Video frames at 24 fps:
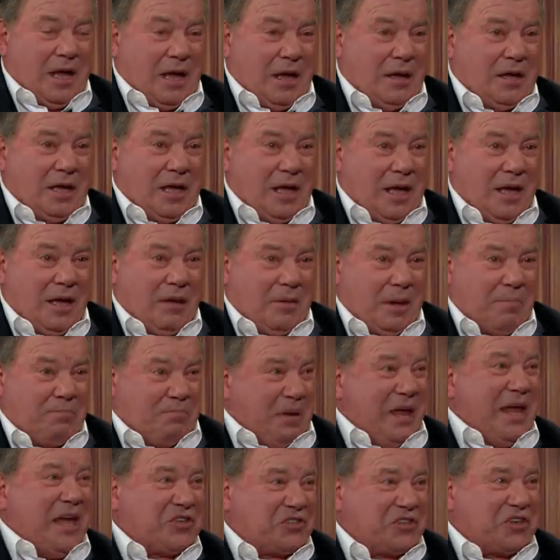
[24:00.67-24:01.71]
a,
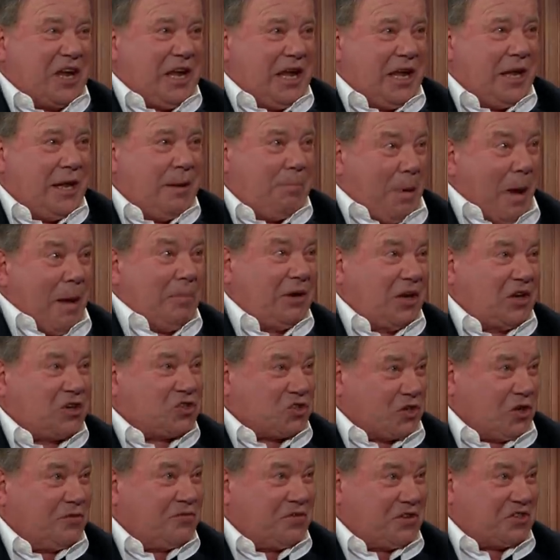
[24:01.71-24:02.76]
a, PSA, a public
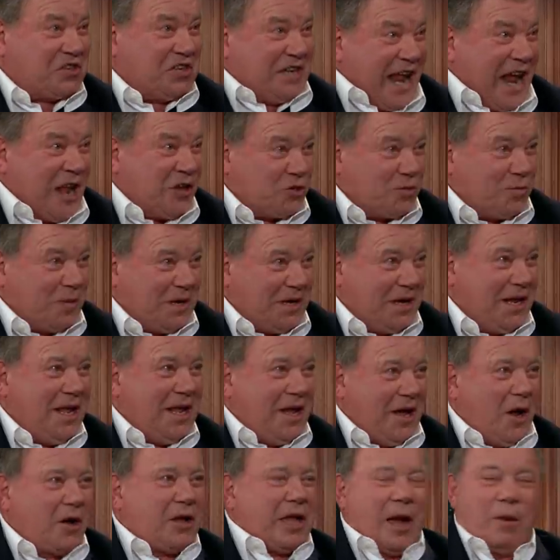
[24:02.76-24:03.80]
service announcement. I know what
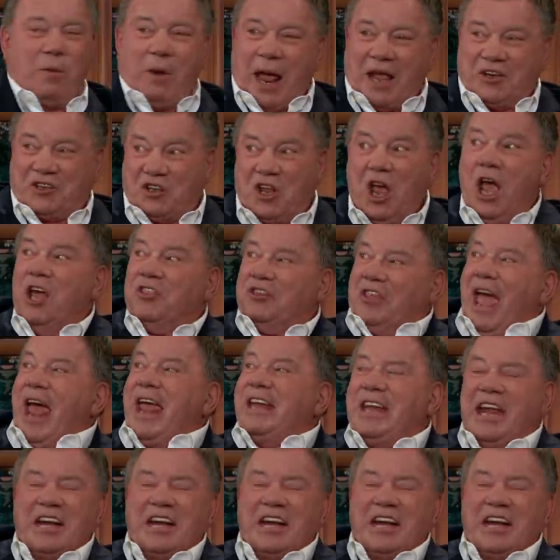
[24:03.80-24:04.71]
they are. Okay, well, I'm hoping to get one. They